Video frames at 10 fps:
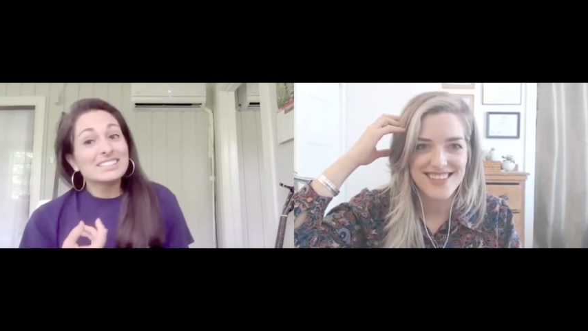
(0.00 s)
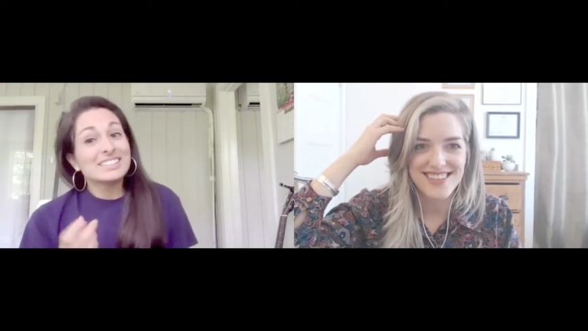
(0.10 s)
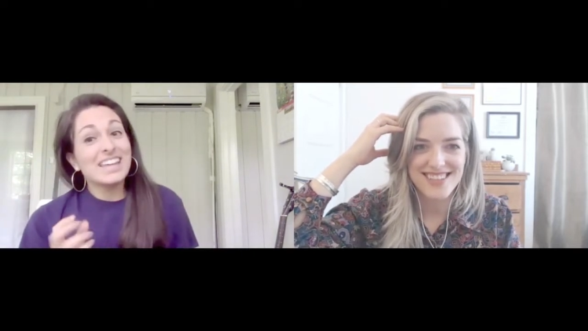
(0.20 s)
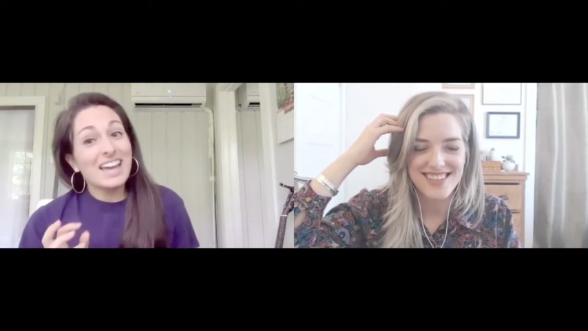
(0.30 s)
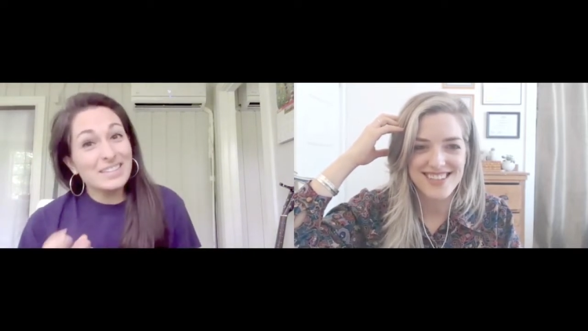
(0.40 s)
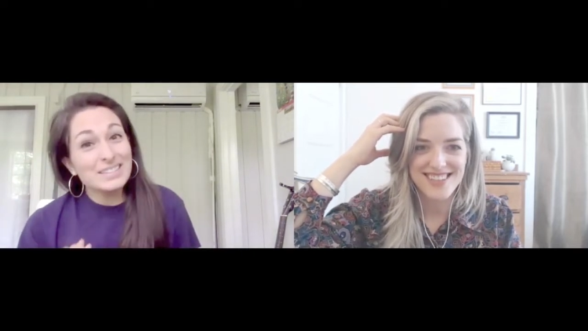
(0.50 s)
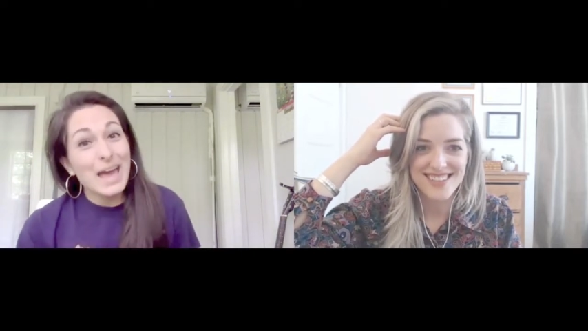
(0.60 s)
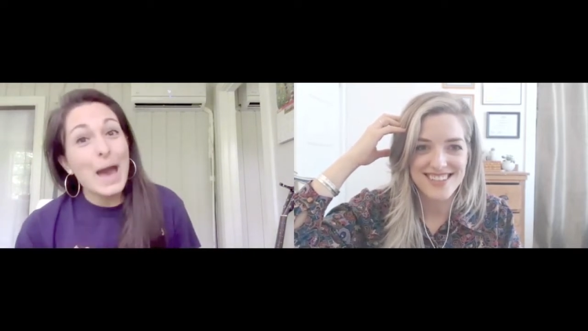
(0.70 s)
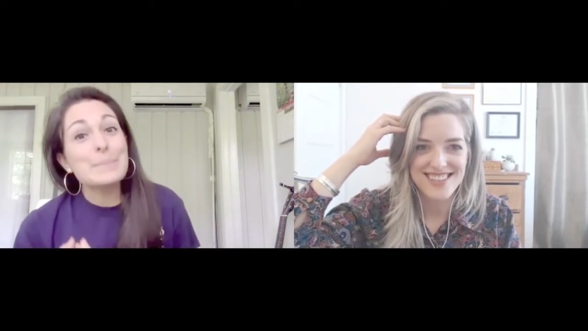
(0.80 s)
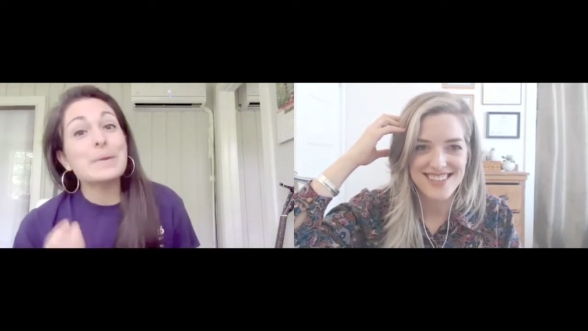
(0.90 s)
Speaker 1: yeah this
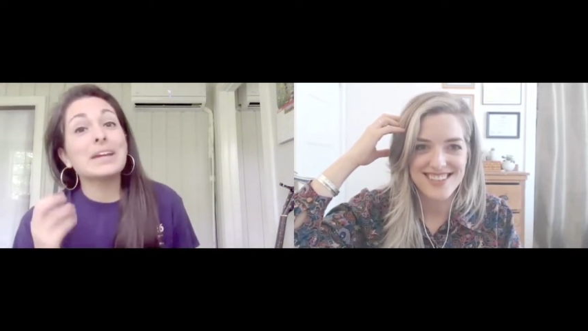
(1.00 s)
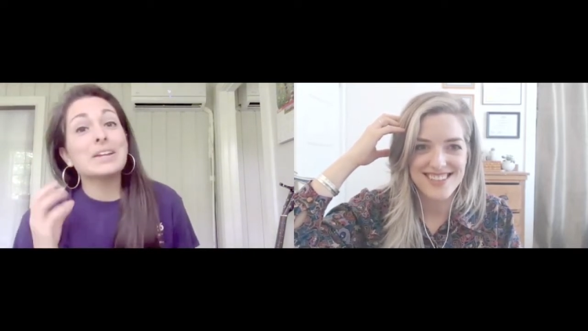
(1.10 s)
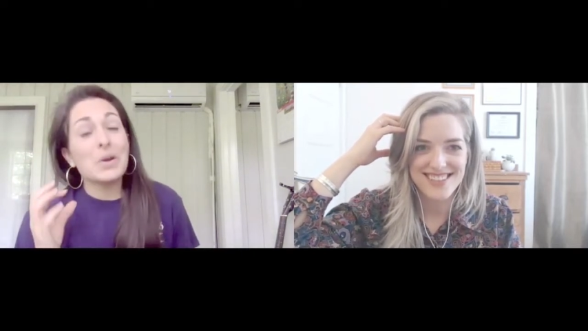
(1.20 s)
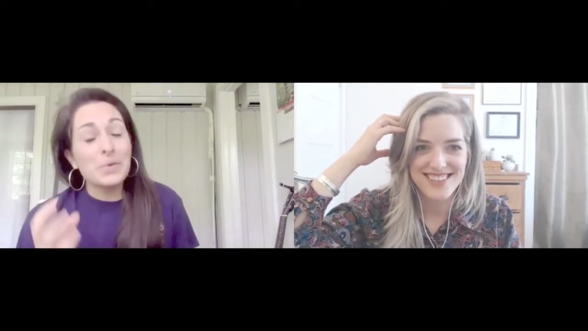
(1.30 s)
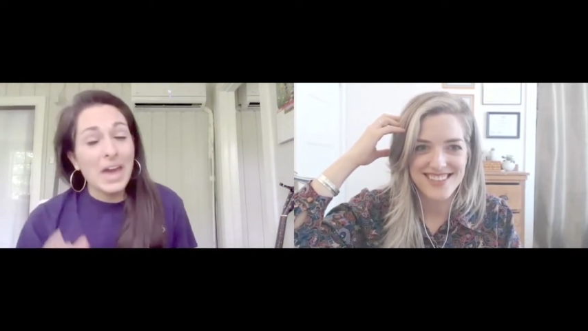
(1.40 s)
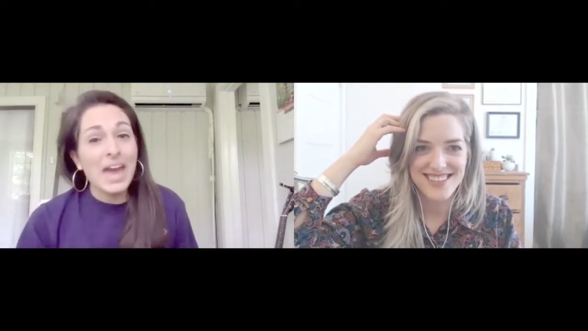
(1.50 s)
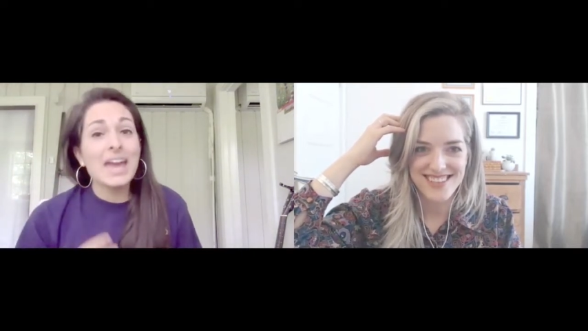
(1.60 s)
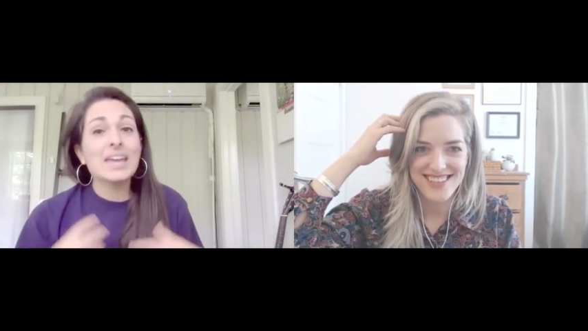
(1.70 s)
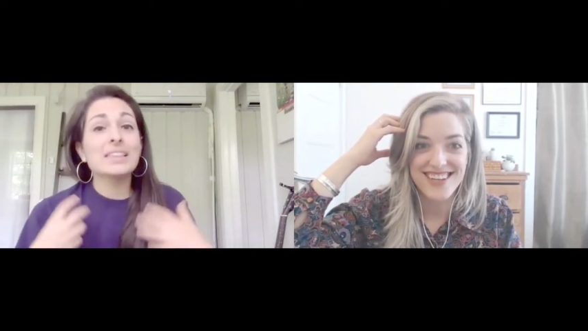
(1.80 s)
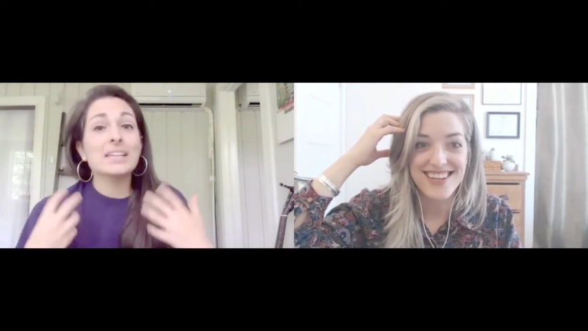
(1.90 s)
happened
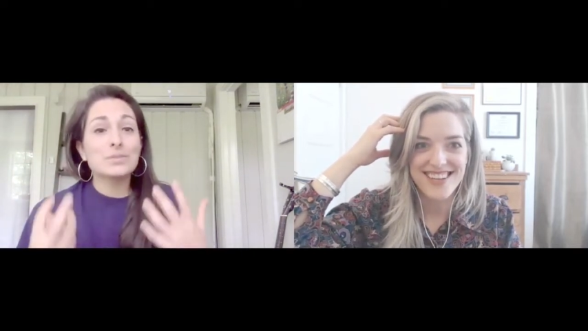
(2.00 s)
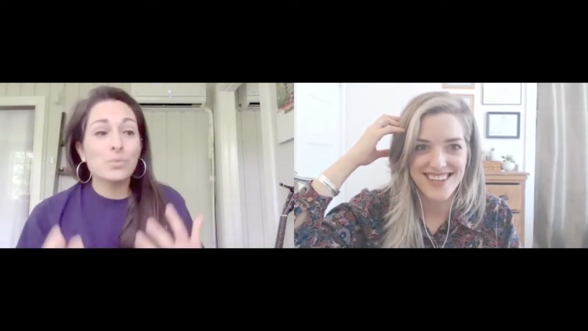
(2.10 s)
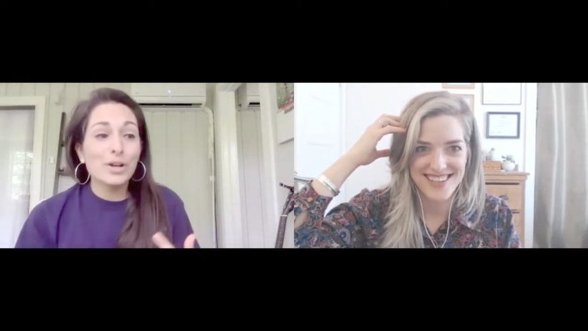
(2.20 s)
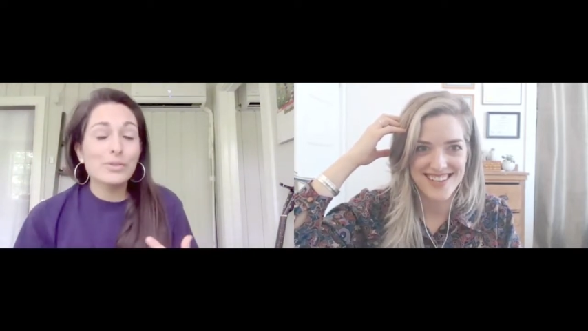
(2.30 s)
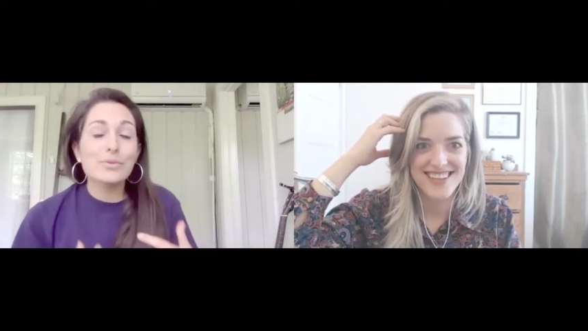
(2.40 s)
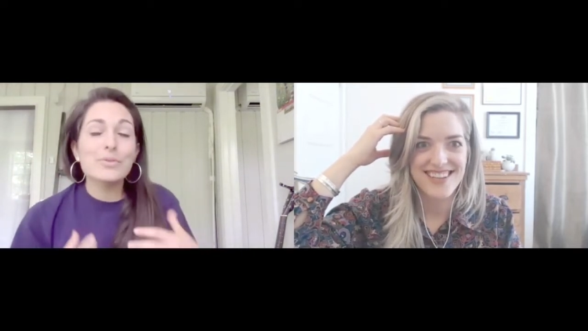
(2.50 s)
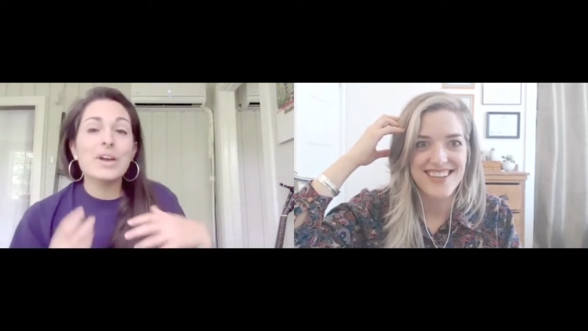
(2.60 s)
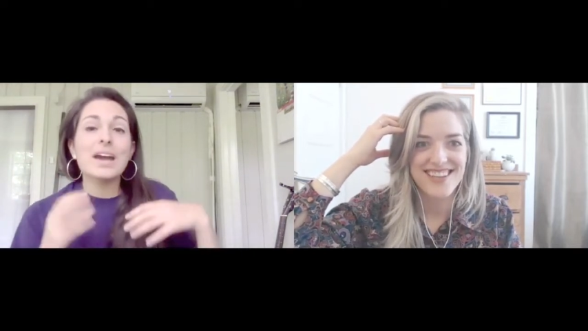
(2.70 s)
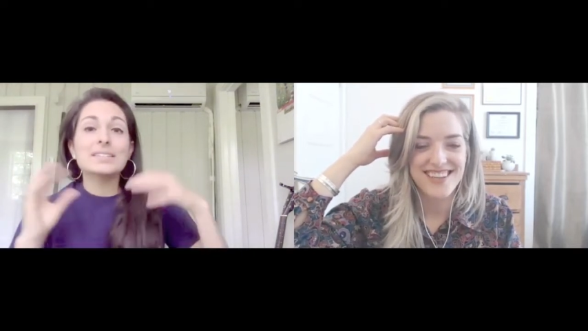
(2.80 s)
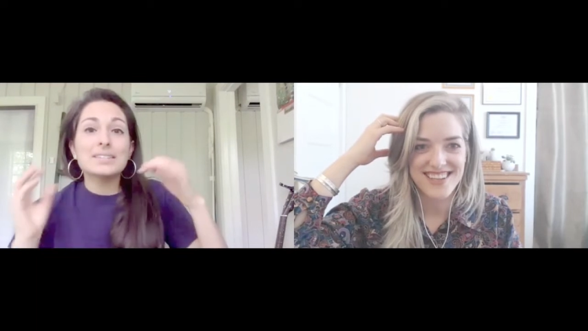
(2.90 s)
okay let's work through
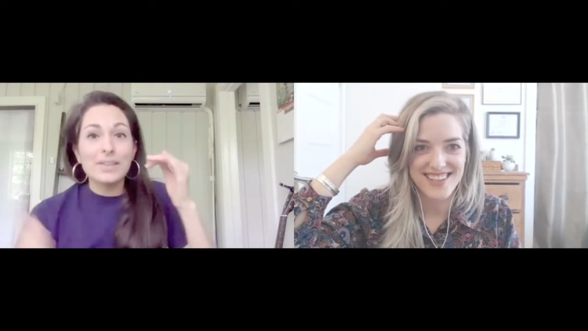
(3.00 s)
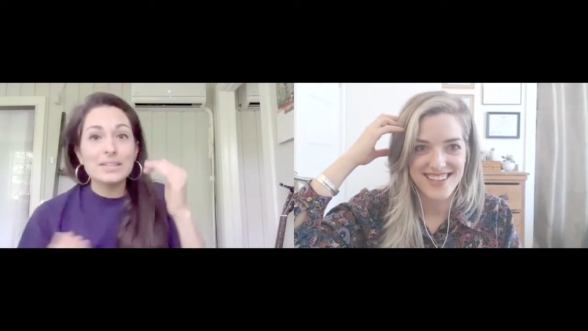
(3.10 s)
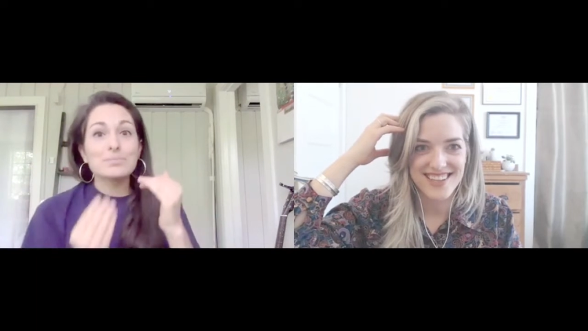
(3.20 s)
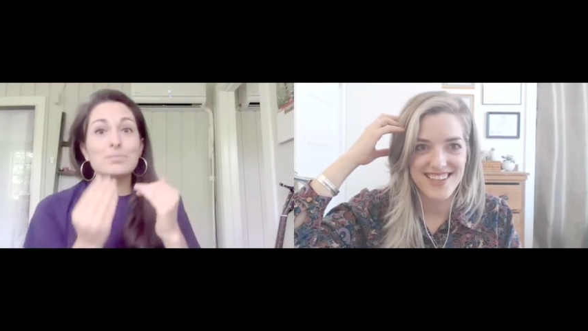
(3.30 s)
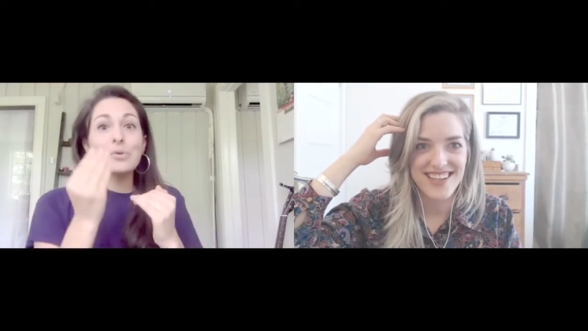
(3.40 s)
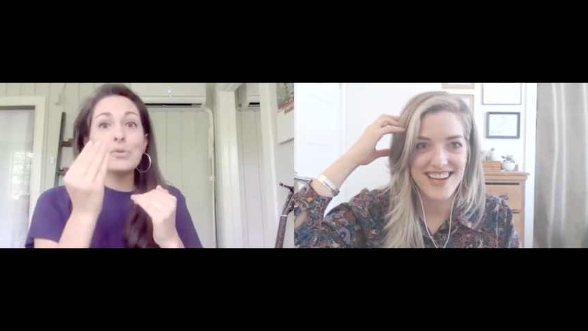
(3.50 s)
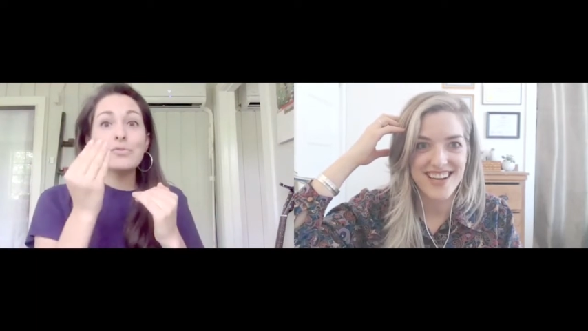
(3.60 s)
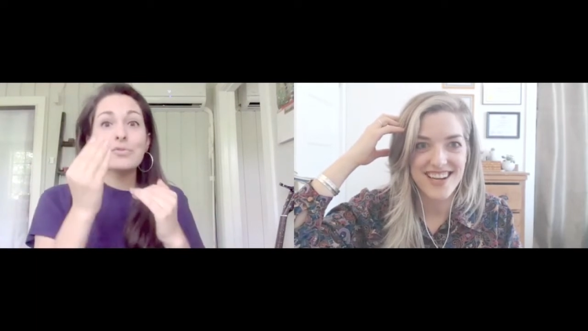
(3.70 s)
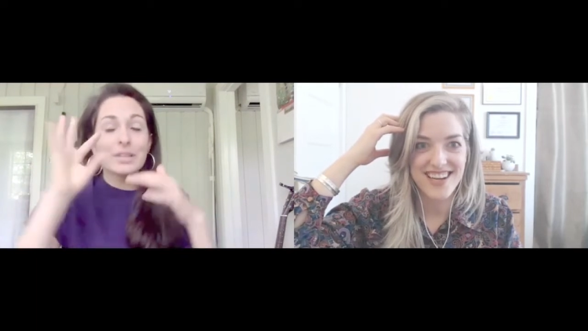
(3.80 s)
this so let's move yeah.